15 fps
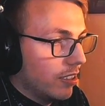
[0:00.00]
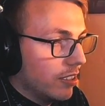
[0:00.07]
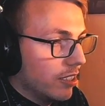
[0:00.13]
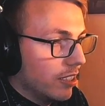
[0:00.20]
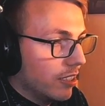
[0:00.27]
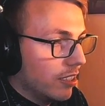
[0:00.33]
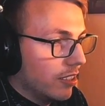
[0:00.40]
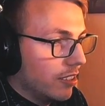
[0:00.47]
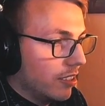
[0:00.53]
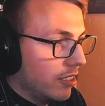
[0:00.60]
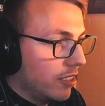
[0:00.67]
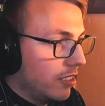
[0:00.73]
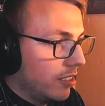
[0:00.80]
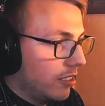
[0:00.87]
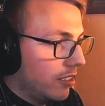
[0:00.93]
Yeah, I think
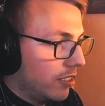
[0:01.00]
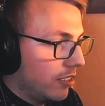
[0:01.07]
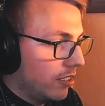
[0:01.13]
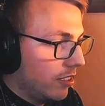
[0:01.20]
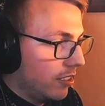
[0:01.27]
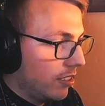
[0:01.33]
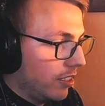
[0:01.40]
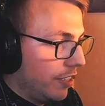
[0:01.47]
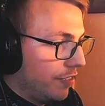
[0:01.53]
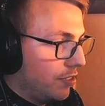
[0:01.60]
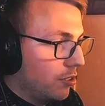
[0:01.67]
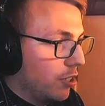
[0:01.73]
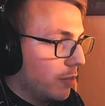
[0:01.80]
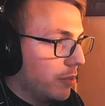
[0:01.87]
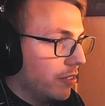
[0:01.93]
I have to
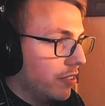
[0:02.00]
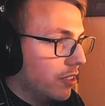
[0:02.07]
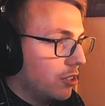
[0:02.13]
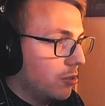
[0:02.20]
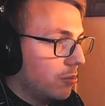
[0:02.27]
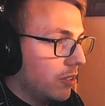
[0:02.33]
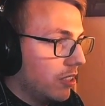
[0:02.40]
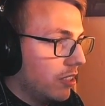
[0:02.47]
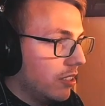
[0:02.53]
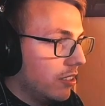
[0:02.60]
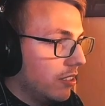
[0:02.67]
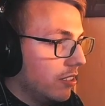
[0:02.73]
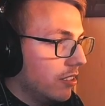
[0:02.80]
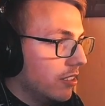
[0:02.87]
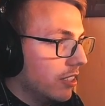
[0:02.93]
jump over this
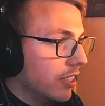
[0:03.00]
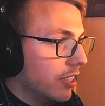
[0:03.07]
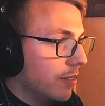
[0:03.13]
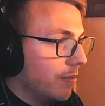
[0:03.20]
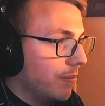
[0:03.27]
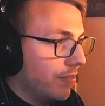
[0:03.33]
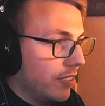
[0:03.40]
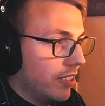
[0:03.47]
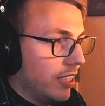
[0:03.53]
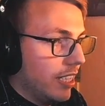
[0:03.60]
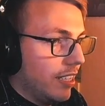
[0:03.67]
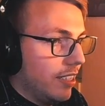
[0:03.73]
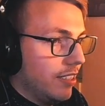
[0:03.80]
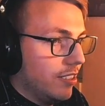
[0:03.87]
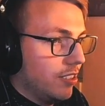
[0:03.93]
one. Yeah,
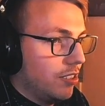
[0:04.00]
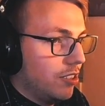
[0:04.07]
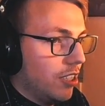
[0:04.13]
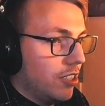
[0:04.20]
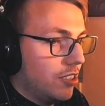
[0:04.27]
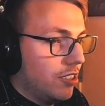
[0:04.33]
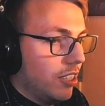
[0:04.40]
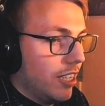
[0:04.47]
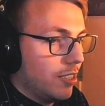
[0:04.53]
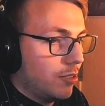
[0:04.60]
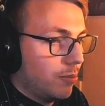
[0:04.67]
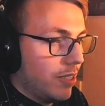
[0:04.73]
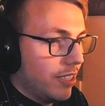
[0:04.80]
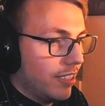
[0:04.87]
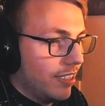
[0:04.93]
just dodge the last
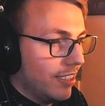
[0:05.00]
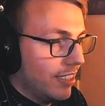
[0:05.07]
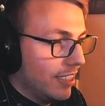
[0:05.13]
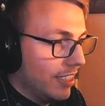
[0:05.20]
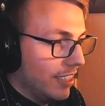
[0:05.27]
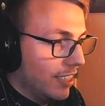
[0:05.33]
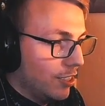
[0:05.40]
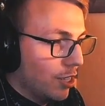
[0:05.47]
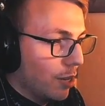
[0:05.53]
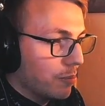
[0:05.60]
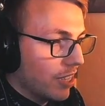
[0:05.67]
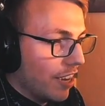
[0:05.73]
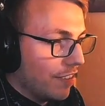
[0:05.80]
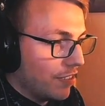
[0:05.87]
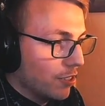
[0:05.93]
one. It jumps
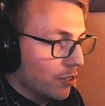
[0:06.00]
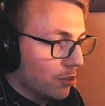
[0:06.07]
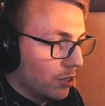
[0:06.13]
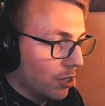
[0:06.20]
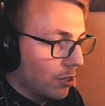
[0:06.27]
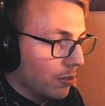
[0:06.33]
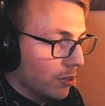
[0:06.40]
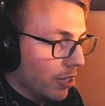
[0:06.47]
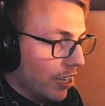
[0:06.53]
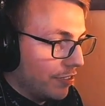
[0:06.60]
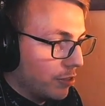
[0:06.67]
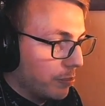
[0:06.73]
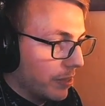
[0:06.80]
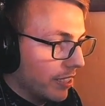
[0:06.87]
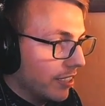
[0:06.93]
after you, so you have
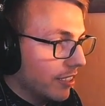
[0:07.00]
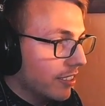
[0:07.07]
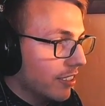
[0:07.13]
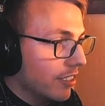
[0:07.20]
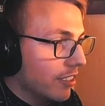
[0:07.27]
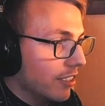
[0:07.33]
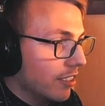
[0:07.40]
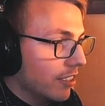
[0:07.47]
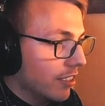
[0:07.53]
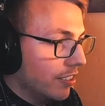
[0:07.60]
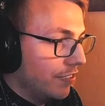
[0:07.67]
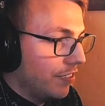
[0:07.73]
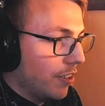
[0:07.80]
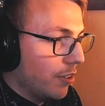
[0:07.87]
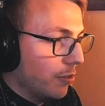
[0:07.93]
to be
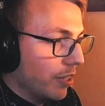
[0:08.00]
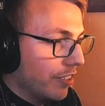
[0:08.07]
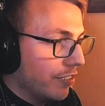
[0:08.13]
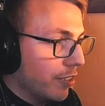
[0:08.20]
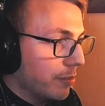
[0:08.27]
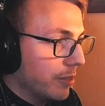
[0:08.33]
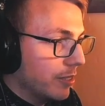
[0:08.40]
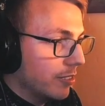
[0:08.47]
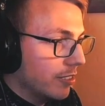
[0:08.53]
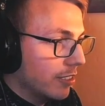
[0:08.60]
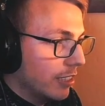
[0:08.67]
far away from it.